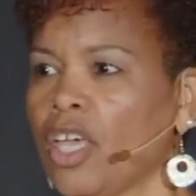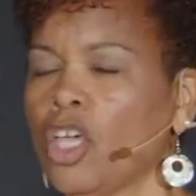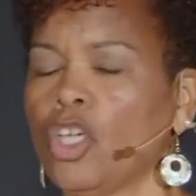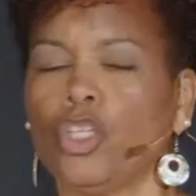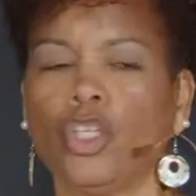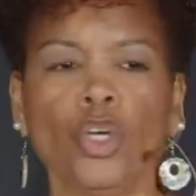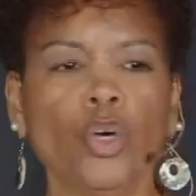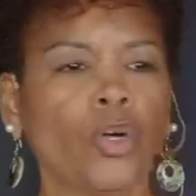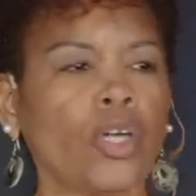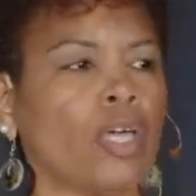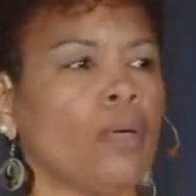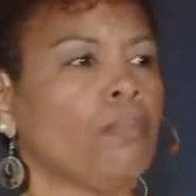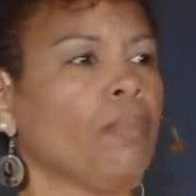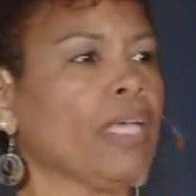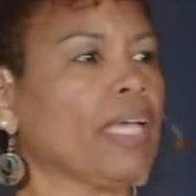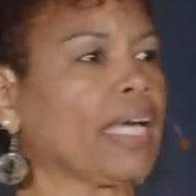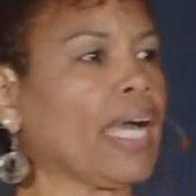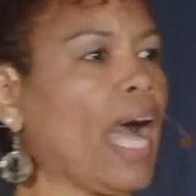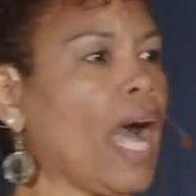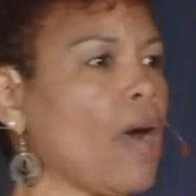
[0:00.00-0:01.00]
You can
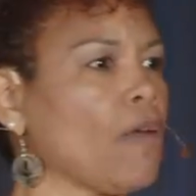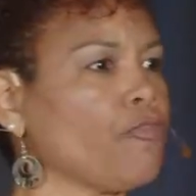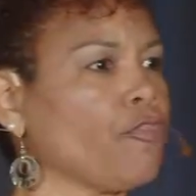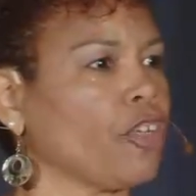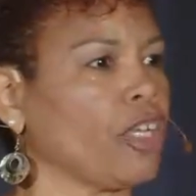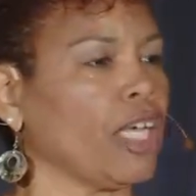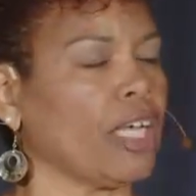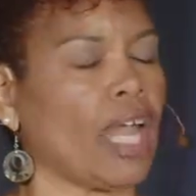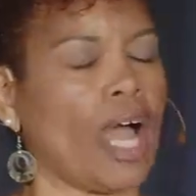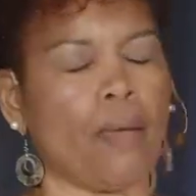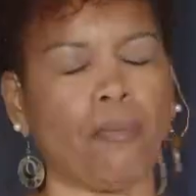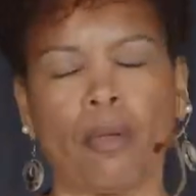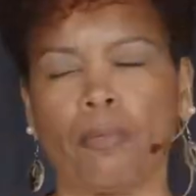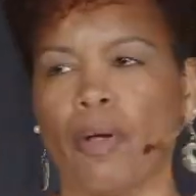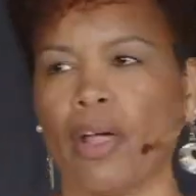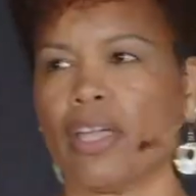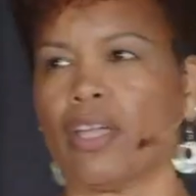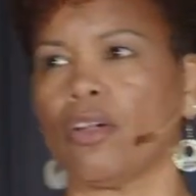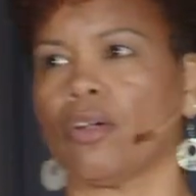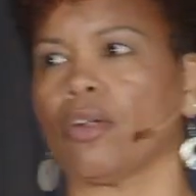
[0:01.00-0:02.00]
be confident. I remember
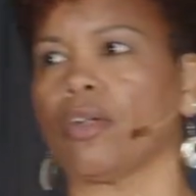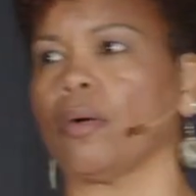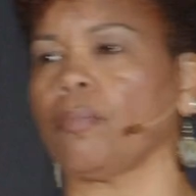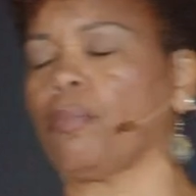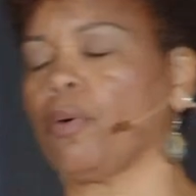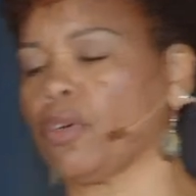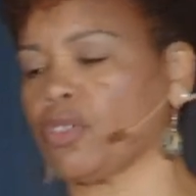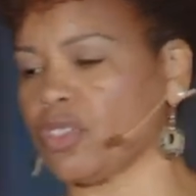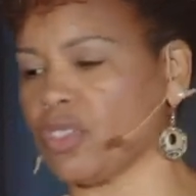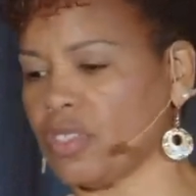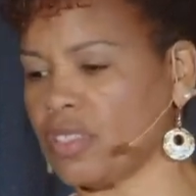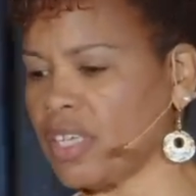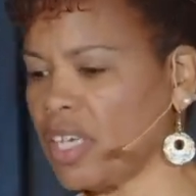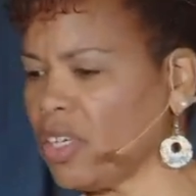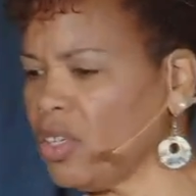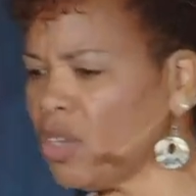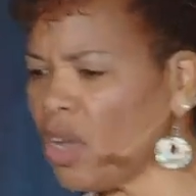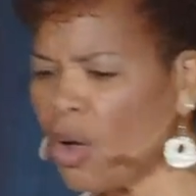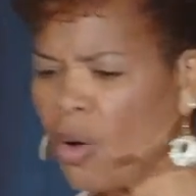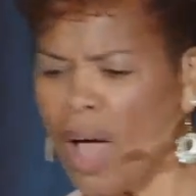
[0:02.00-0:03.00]
hearing a person say,
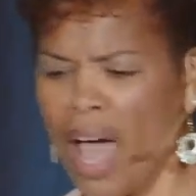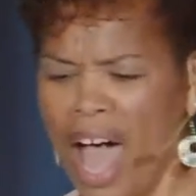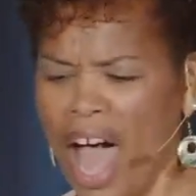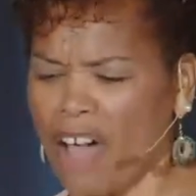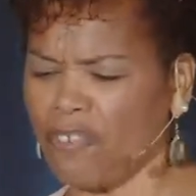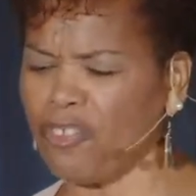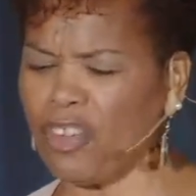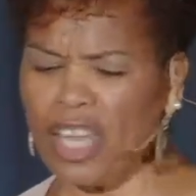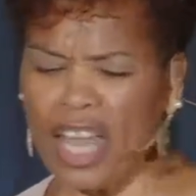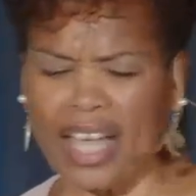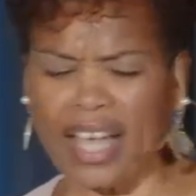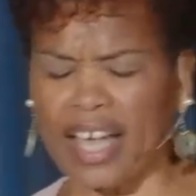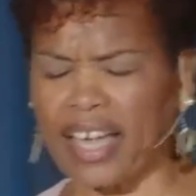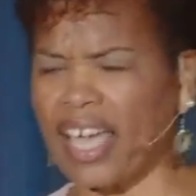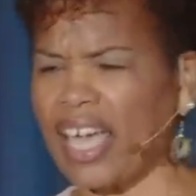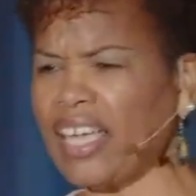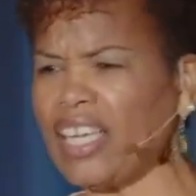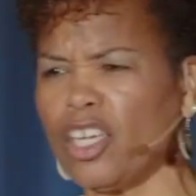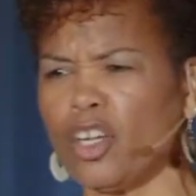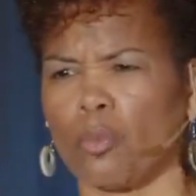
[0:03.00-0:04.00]
you know, I feel like I
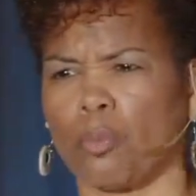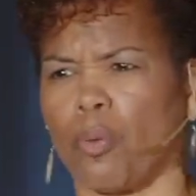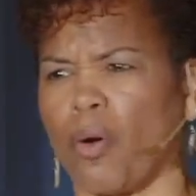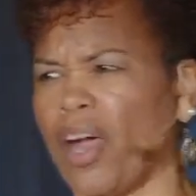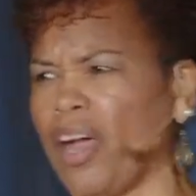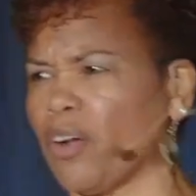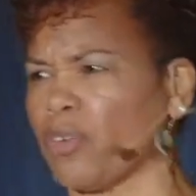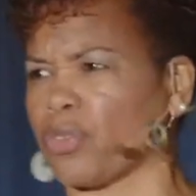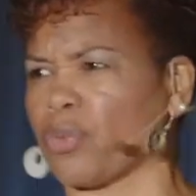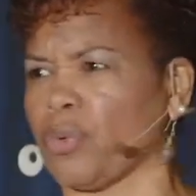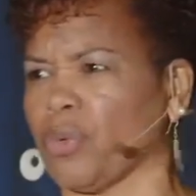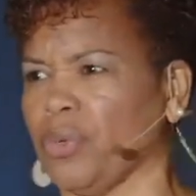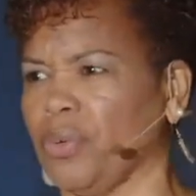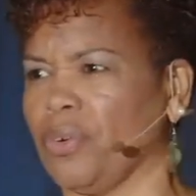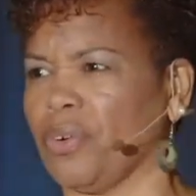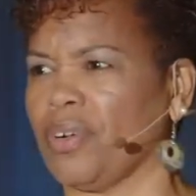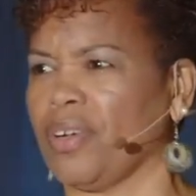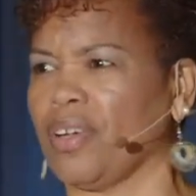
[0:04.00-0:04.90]
can't get a prayer through.